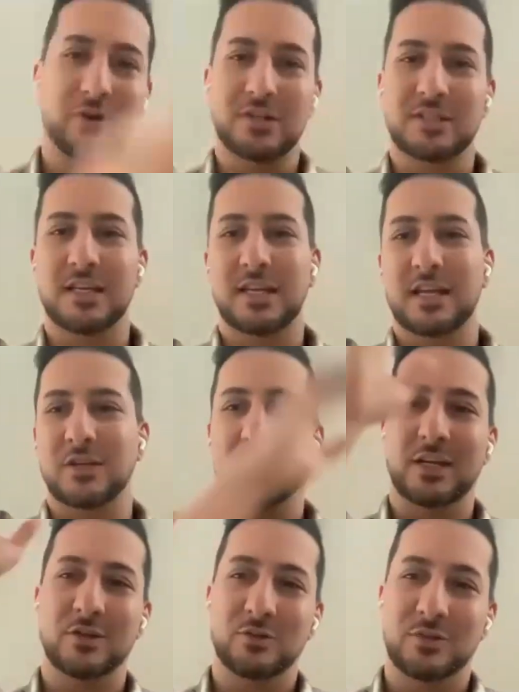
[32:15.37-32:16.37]
of person and
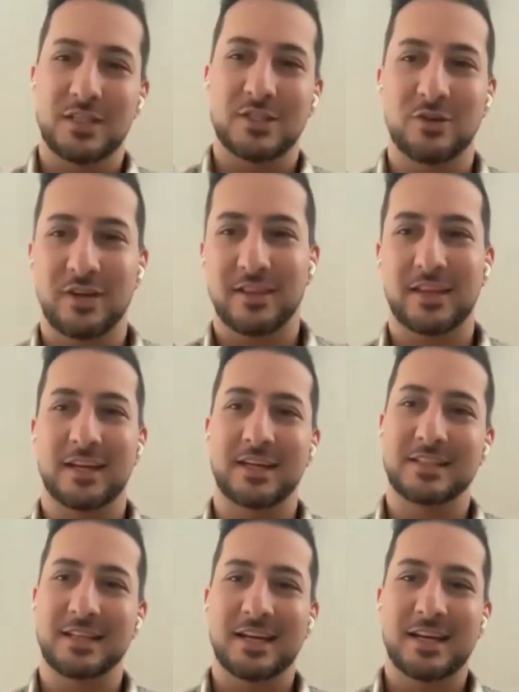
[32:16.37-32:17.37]
you can do this sort of
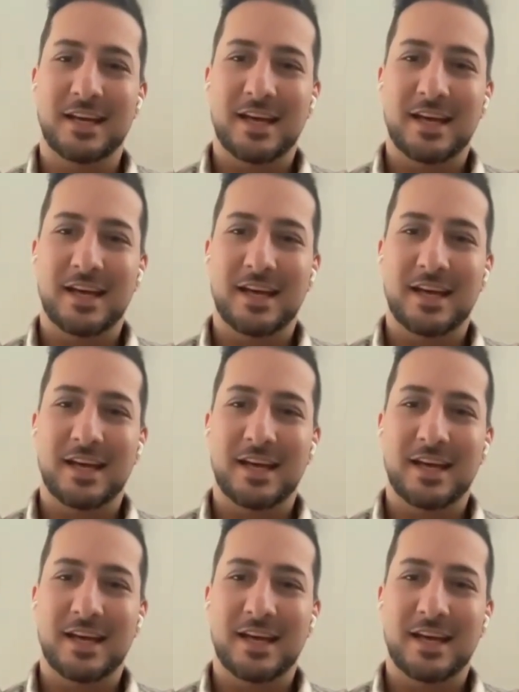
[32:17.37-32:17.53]
things.